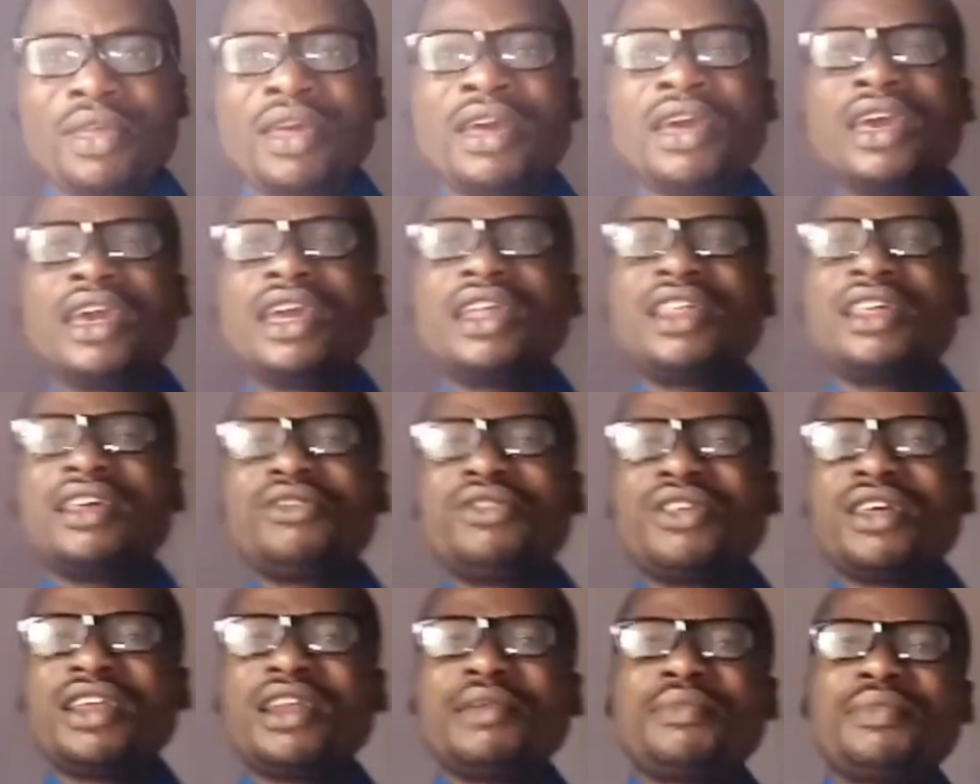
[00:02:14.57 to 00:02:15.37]
You
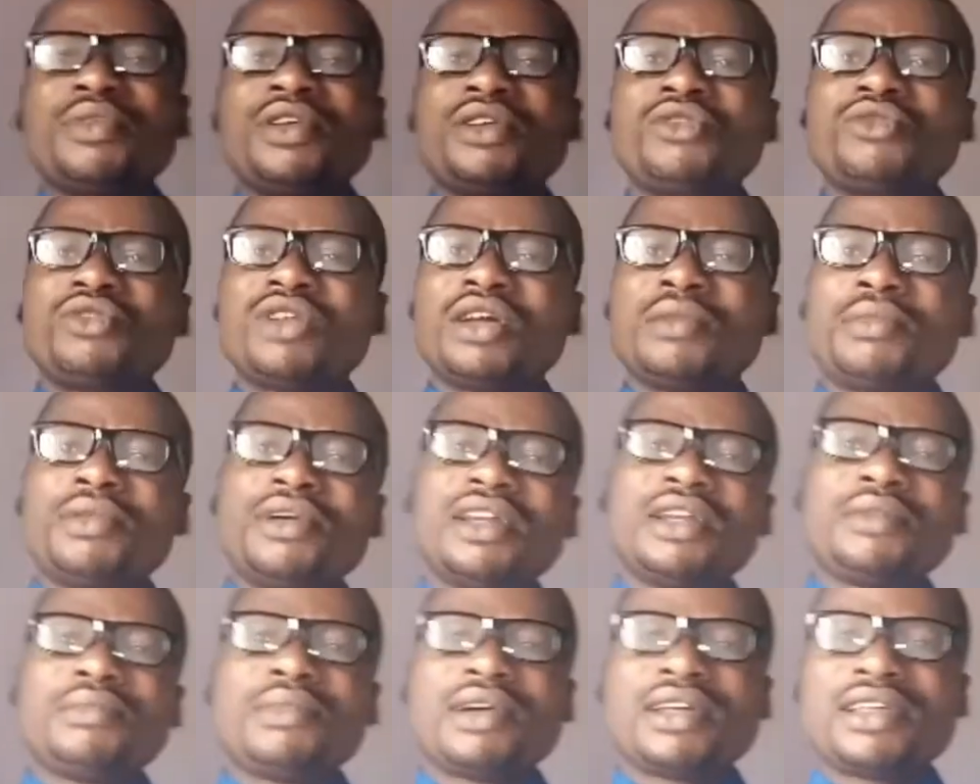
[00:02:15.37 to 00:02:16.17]
see, the truth about
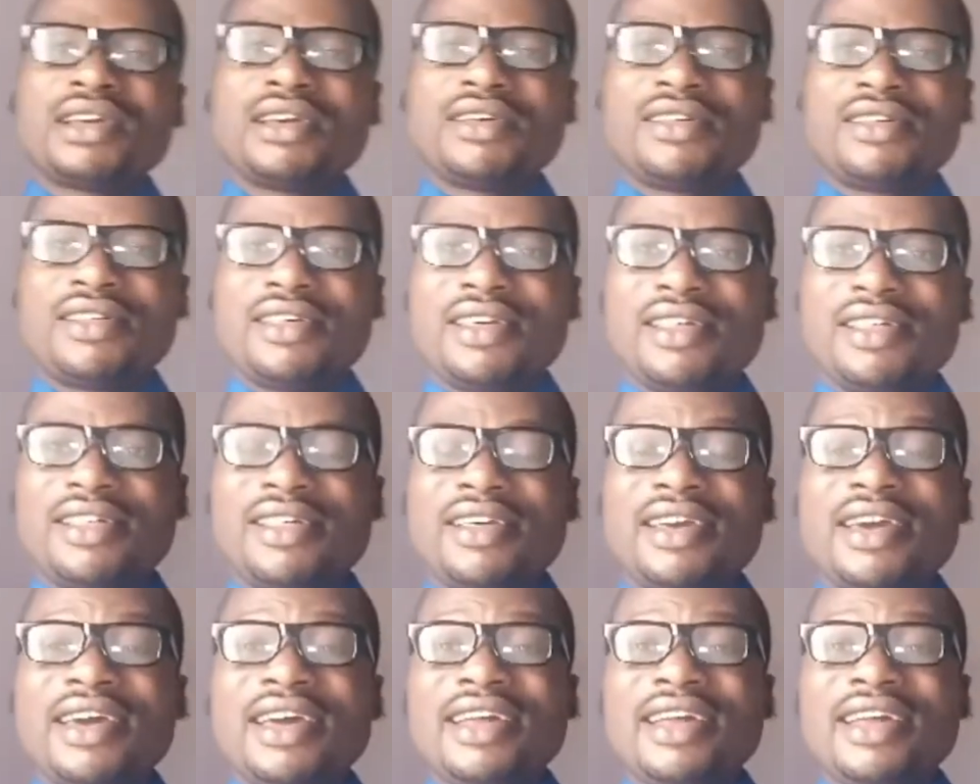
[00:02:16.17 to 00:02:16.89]
the matter is this.